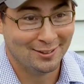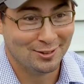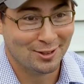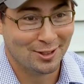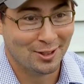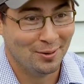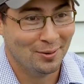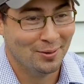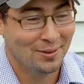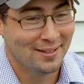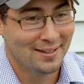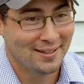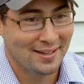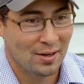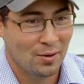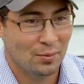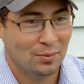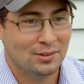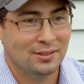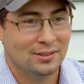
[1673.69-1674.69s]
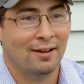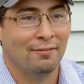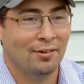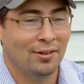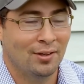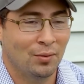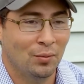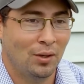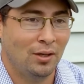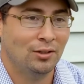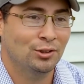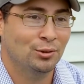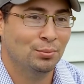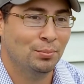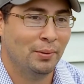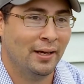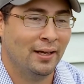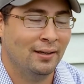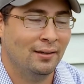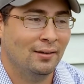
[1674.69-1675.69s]
So it was definitely well
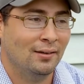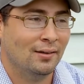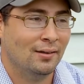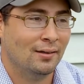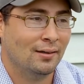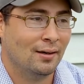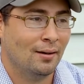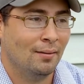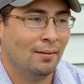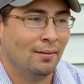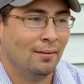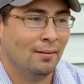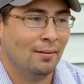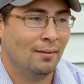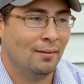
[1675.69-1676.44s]
spent. Uh,